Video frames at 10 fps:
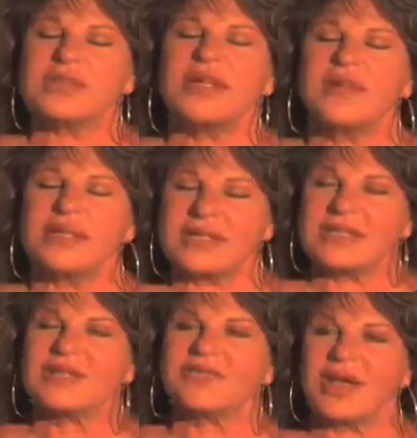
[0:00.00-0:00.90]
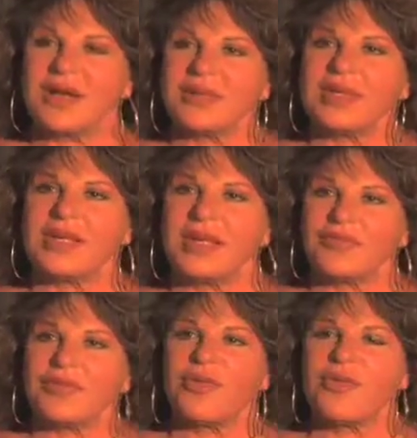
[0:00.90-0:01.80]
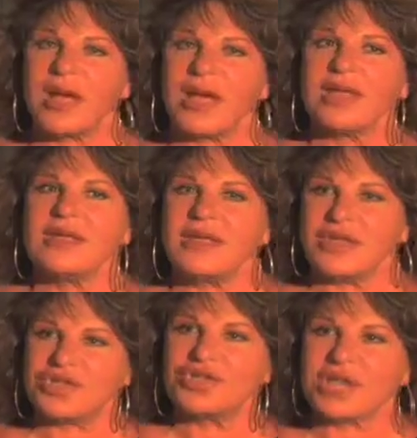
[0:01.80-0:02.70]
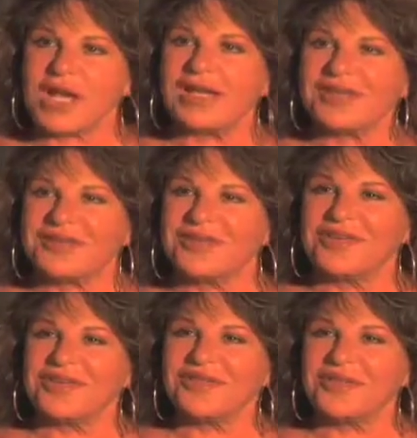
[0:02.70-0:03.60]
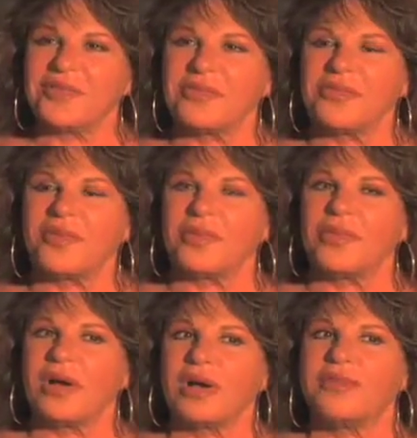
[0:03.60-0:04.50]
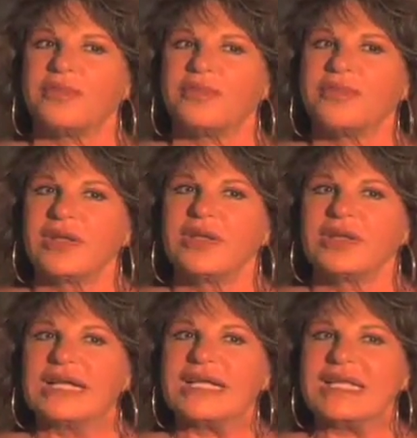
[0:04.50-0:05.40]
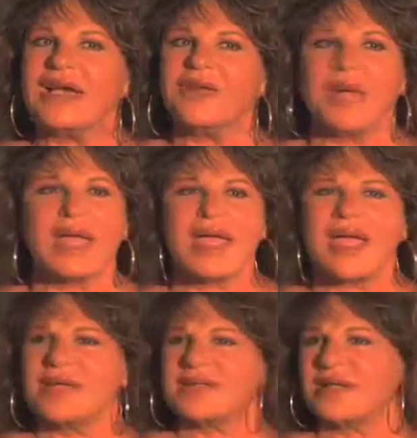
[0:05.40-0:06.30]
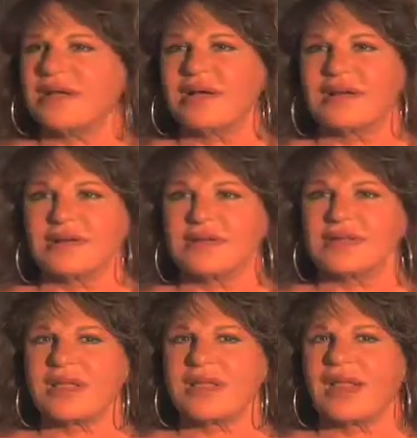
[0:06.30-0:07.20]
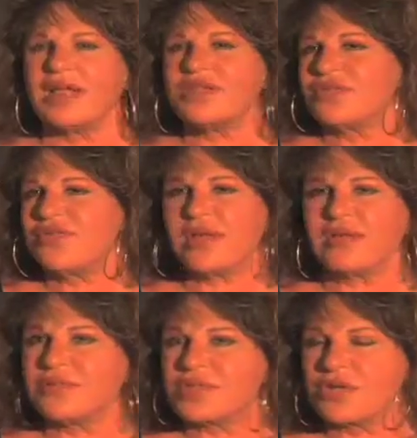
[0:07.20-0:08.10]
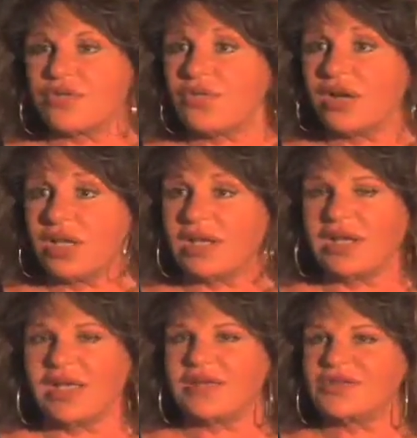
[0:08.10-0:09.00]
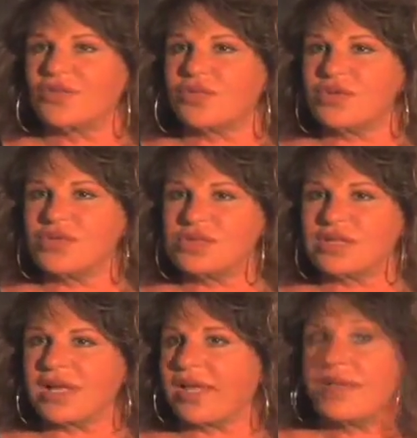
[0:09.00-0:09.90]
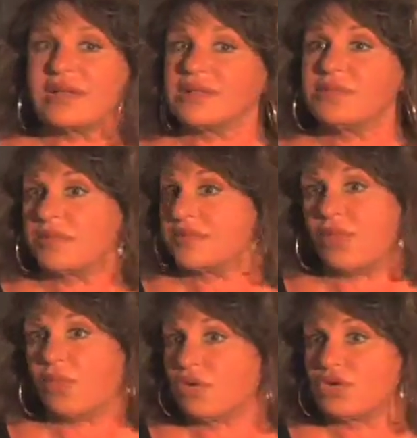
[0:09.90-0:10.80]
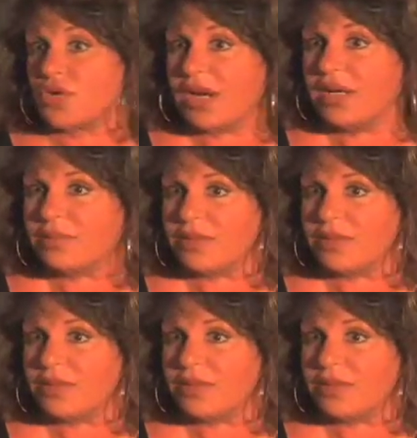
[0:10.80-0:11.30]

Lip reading: say my sense of comedy came from my Yiddishkeit, from my aunts and uncles. And I just found them so funny and so amusing. And sometimes they weren't trying to